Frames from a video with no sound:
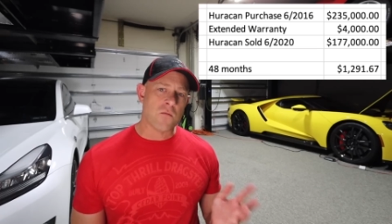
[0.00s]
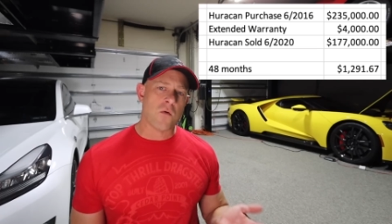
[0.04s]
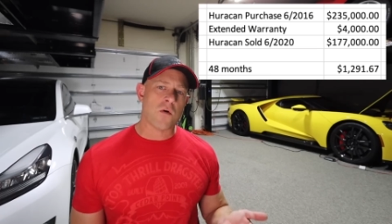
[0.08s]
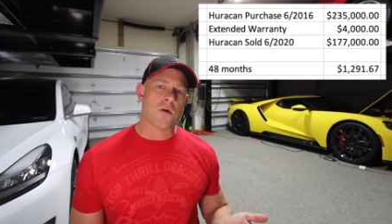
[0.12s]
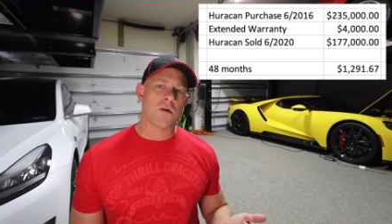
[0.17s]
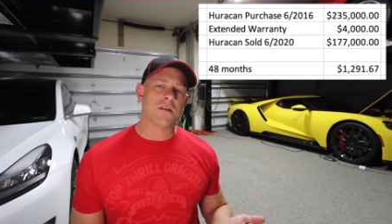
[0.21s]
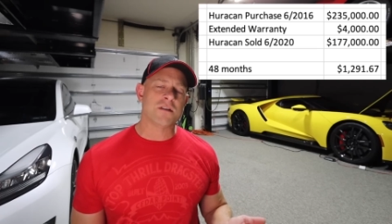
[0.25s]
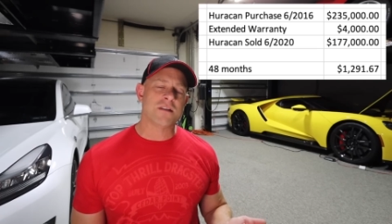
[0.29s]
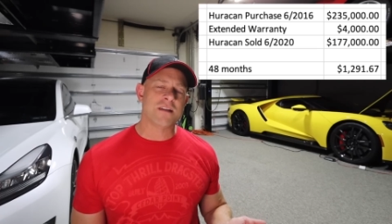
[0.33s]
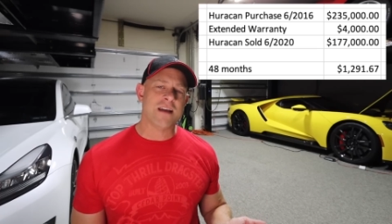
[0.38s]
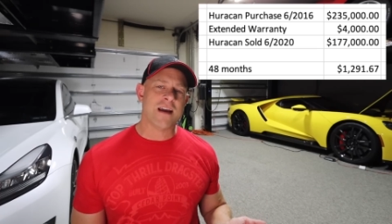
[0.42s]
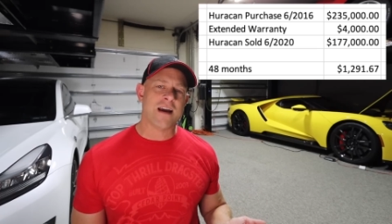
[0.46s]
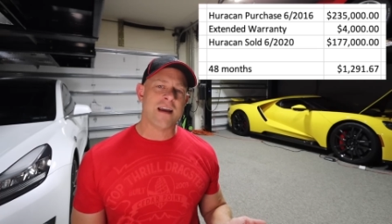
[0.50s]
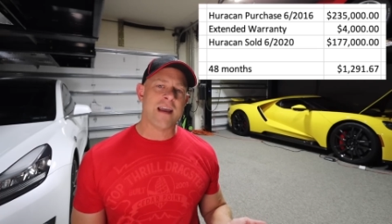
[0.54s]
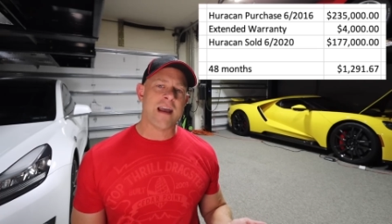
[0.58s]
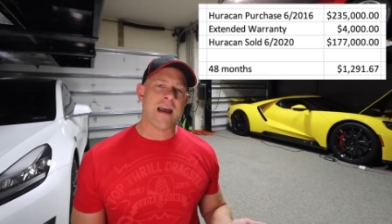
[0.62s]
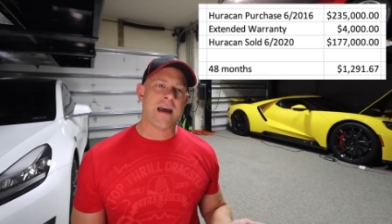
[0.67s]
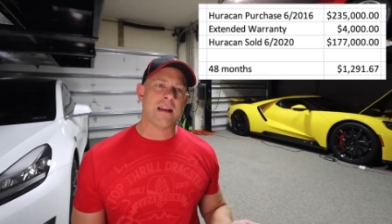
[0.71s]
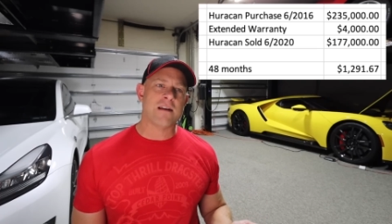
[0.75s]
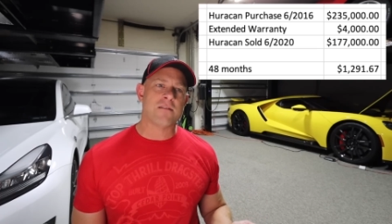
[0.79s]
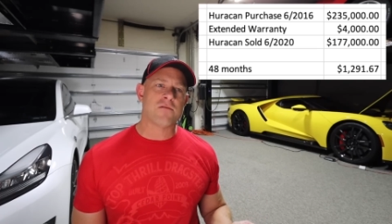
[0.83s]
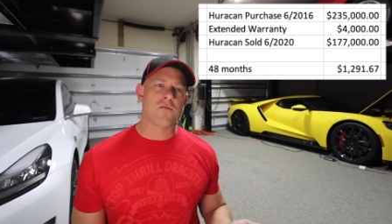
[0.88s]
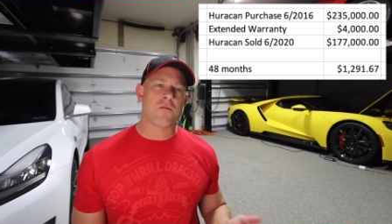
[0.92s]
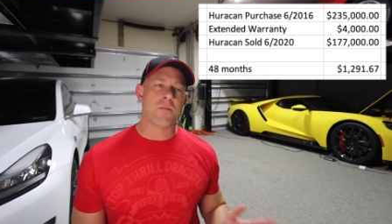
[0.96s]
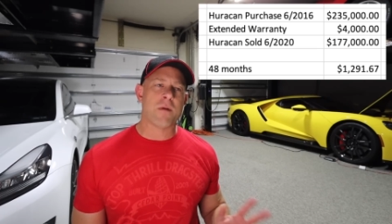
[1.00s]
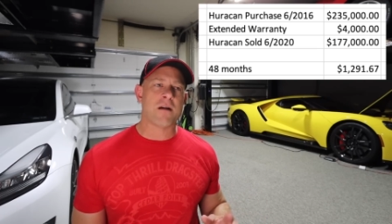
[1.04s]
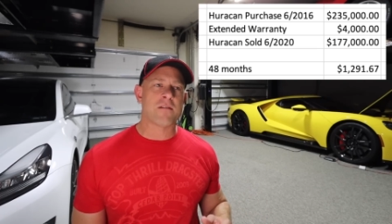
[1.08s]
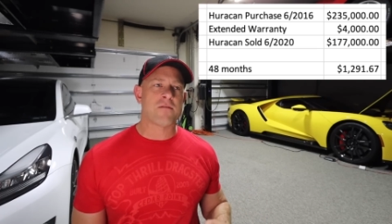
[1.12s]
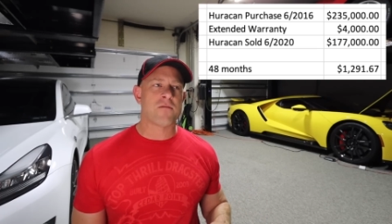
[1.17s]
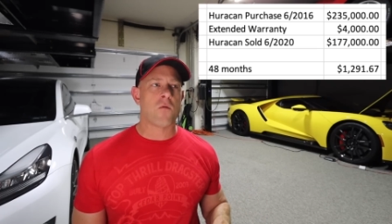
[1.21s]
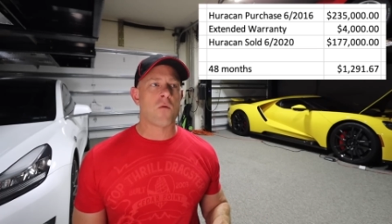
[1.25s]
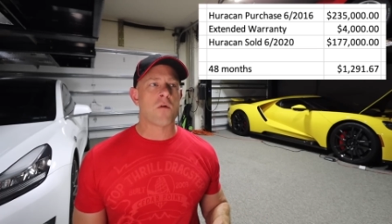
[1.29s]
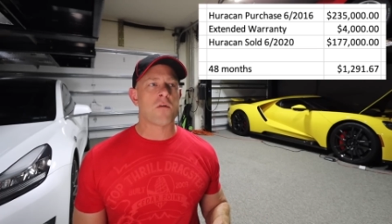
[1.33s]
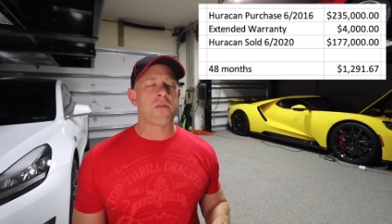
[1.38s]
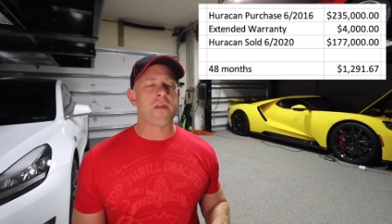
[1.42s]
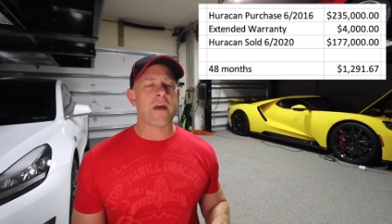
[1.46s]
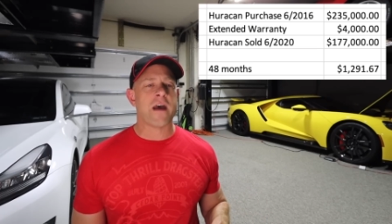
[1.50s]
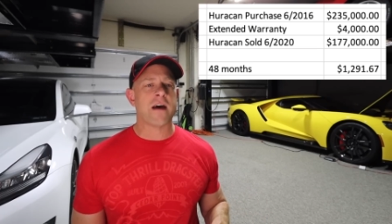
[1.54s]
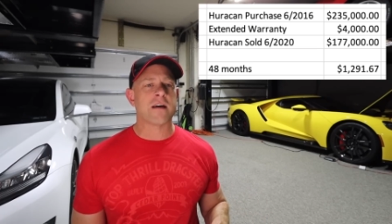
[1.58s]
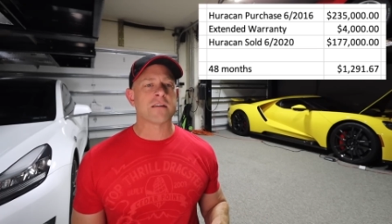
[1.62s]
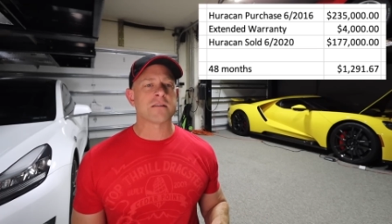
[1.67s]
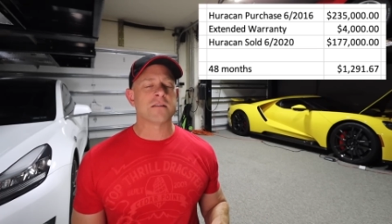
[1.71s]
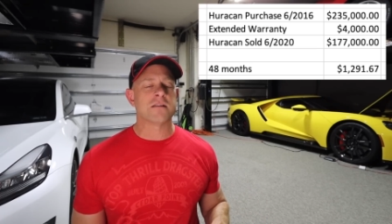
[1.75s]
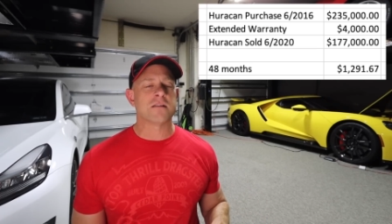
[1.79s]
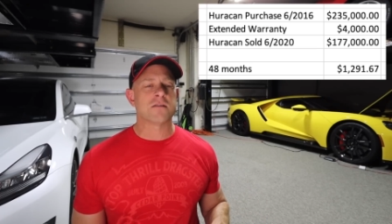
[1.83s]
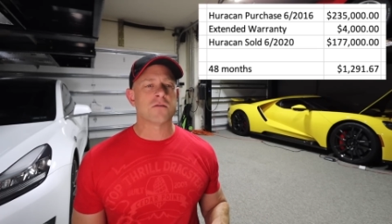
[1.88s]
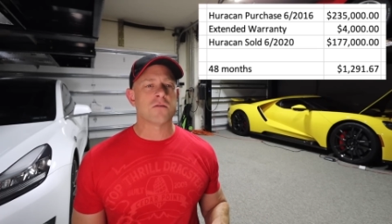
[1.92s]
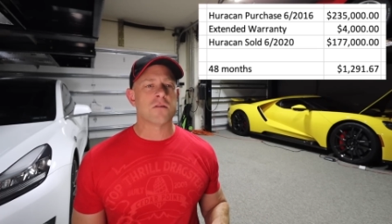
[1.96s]
warranty I added for about
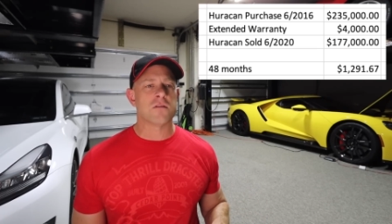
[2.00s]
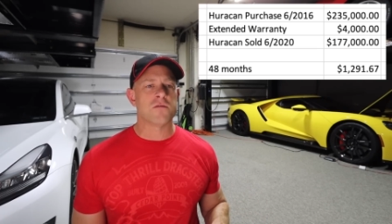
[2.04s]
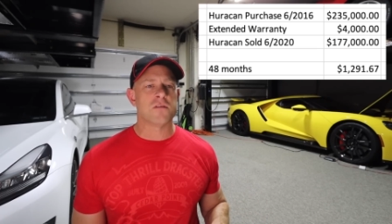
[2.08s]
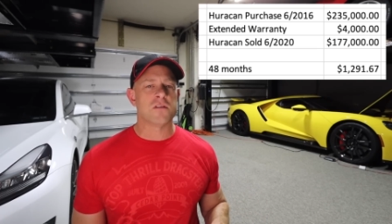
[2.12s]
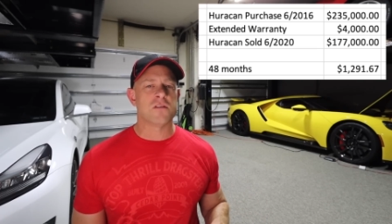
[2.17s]
4,000 so if